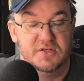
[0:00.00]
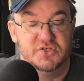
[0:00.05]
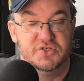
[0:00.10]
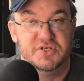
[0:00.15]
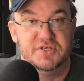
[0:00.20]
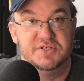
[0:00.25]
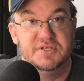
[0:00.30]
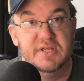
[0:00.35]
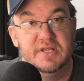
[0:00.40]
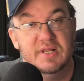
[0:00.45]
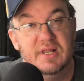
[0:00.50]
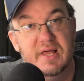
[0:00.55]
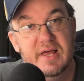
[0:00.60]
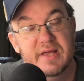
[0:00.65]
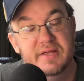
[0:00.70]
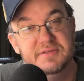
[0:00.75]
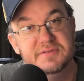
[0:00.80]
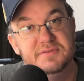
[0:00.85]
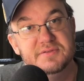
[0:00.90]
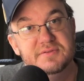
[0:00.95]
just eat
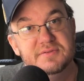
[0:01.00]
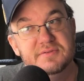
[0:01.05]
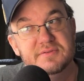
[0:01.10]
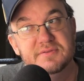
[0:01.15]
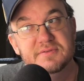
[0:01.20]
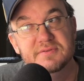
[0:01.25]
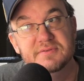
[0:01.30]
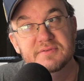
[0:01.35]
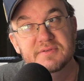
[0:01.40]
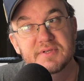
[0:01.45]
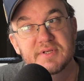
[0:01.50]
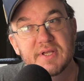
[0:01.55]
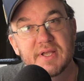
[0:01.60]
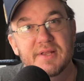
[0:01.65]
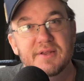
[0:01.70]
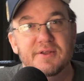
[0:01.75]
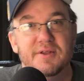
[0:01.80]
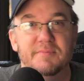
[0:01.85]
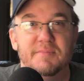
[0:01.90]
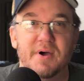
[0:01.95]
less.
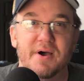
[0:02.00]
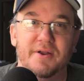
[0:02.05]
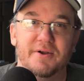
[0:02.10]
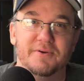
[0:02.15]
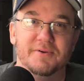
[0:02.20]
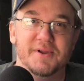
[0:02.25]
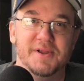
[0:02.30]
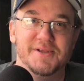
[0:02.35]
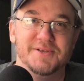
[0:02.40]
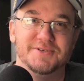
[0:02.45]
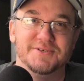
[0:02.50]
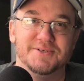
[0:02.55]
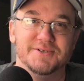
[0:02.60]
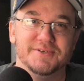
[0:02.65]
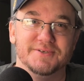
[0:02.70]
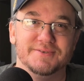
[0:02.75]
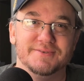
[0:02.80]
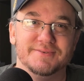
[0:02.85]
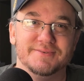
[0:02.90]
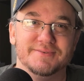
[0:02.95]
Eat it in
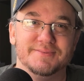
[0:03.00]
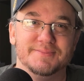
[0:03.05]
moderation.